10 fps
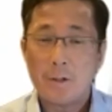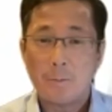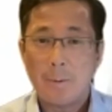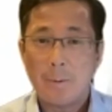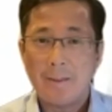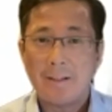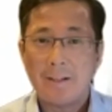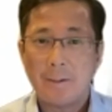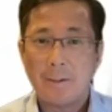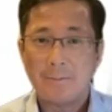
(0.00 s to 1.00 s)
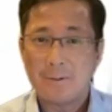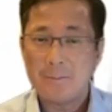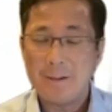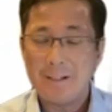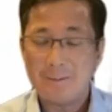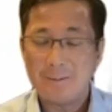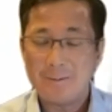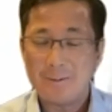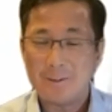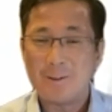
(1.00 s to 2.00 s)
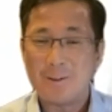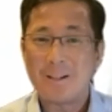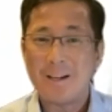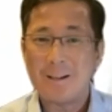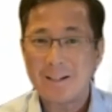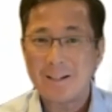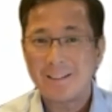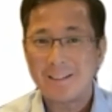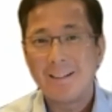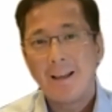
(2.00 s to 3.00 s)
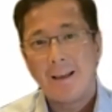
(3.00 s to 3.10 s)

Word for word: We've been thinking about it for, for, for a long time, actually.